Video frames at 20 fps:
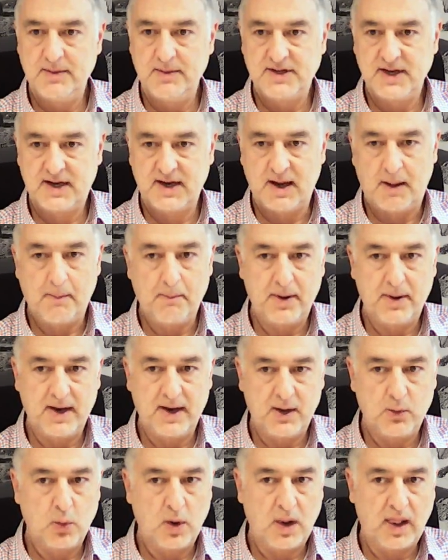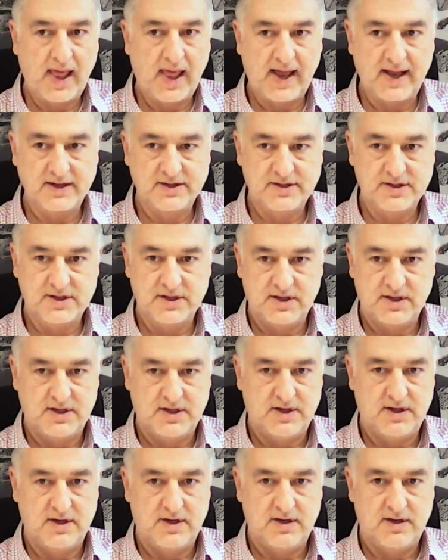a limited company? Will that
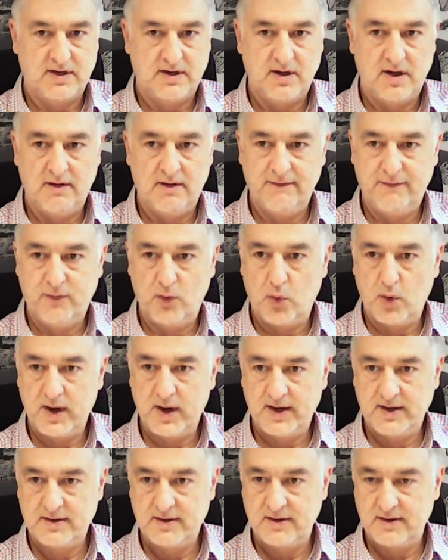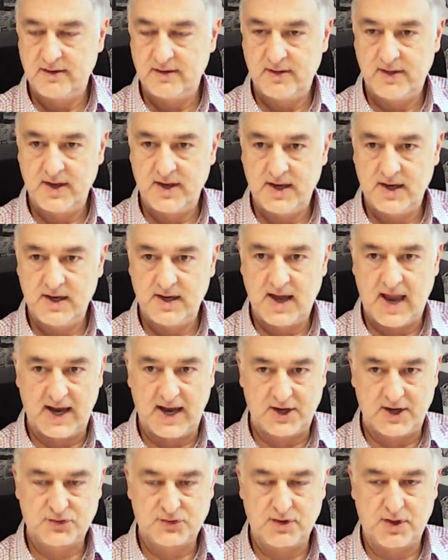avoid the
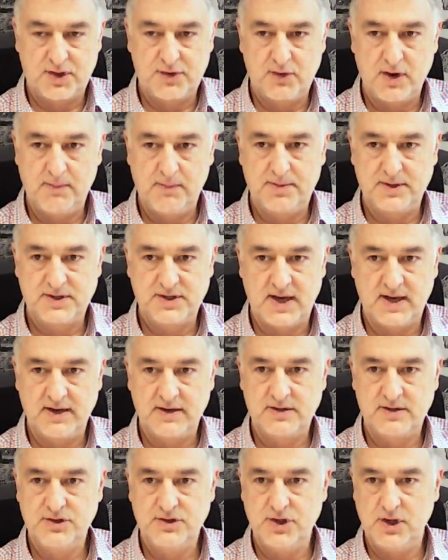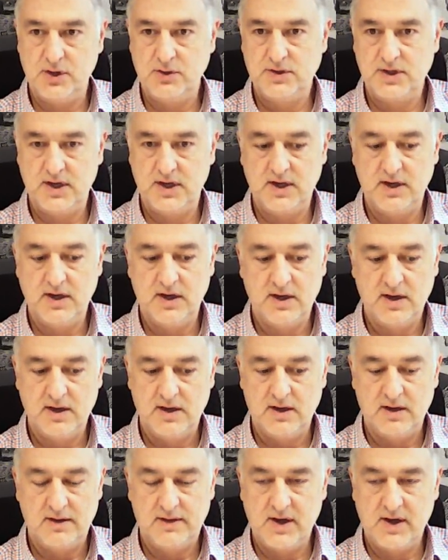extra 3% duty?
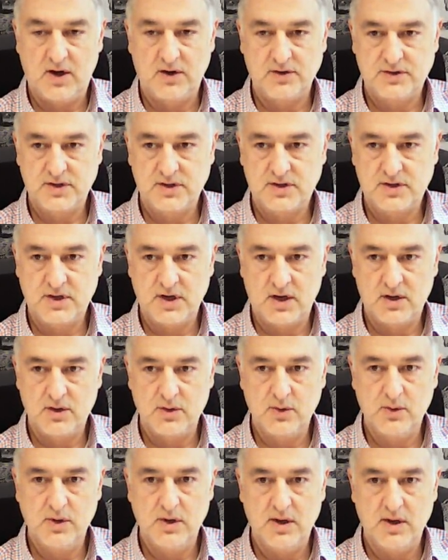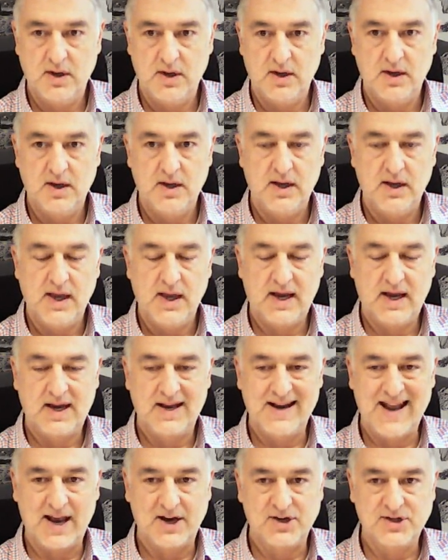The answer is no. It
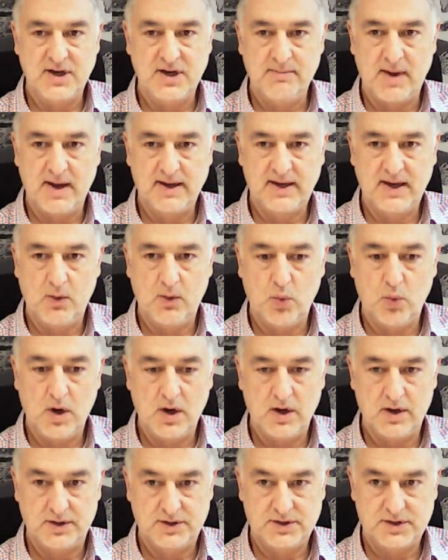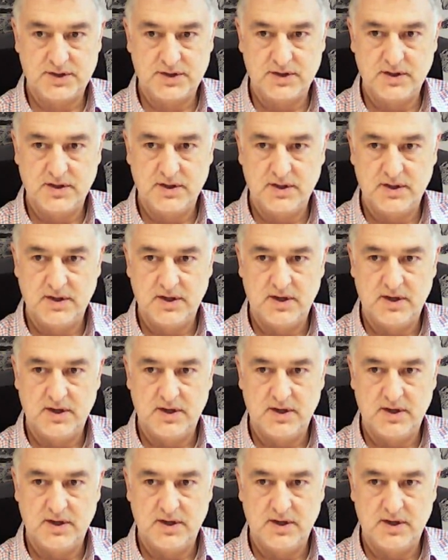can actually make it worse.